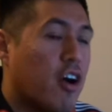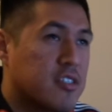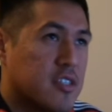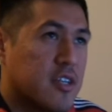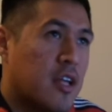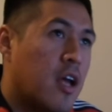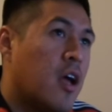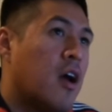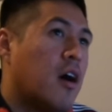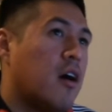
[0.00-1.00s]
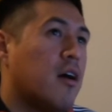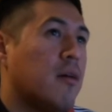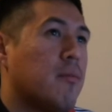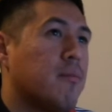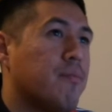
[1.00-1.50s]
Austin.
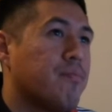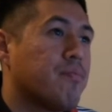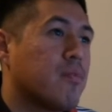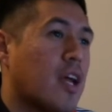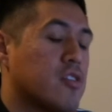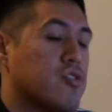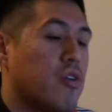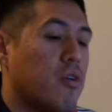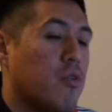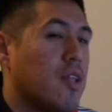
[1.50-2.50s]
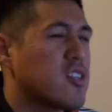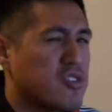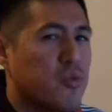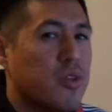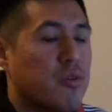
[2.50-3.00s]
And so that's
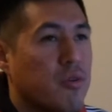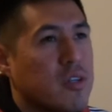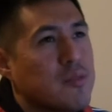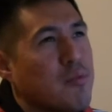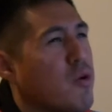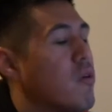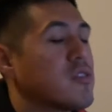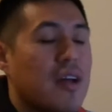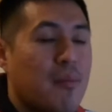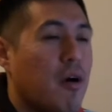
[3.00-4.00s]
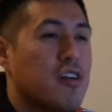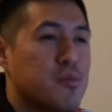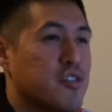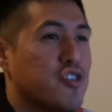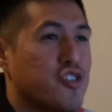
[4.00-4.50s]
also really cool because Bluehost, I'm
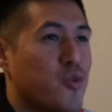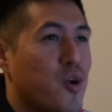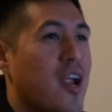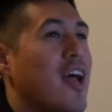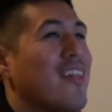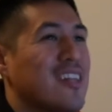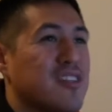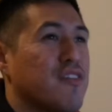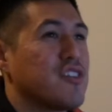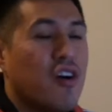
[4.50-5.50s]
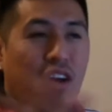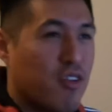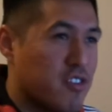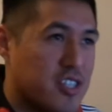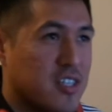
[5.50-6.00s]
100% sure where that stuff is all
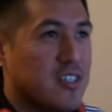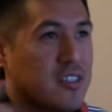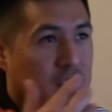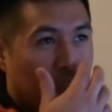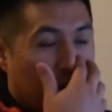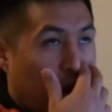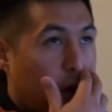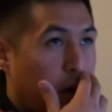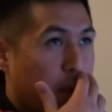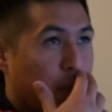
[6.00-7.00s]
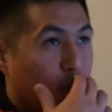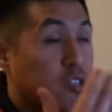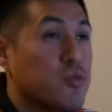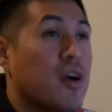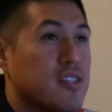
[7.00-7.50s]
overseas, which
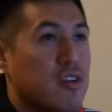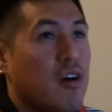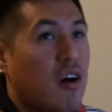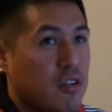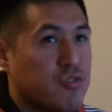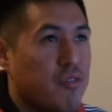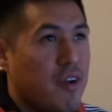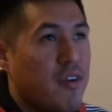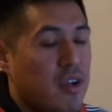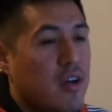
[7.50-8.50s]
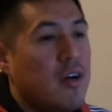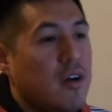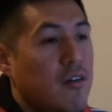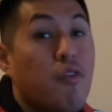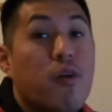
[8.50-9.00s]
is why it's also very
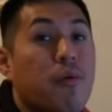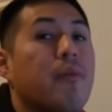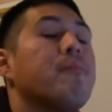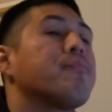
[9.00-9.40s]
affordable.